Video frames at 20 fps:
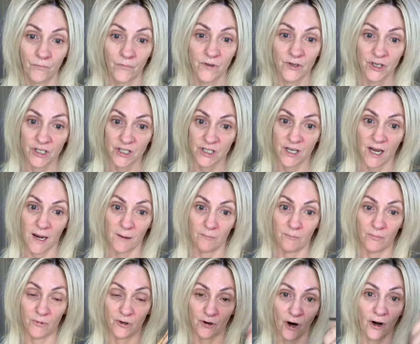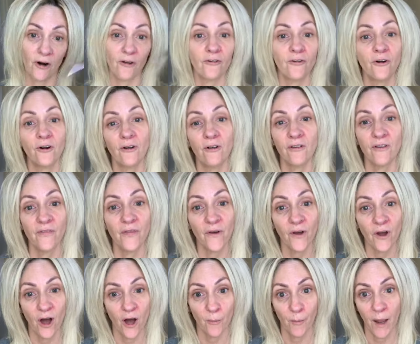Just type dark circles in the
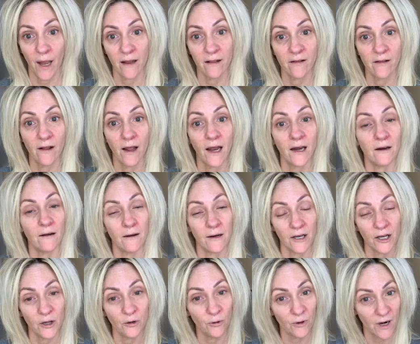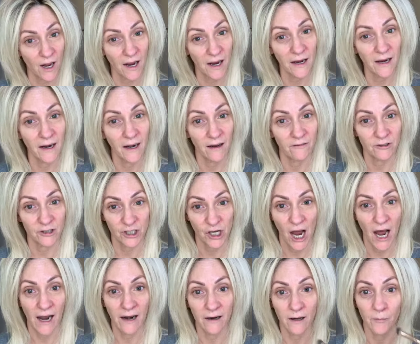comment and then you and I can have a
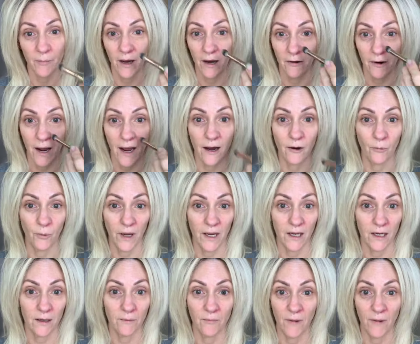chat about how we can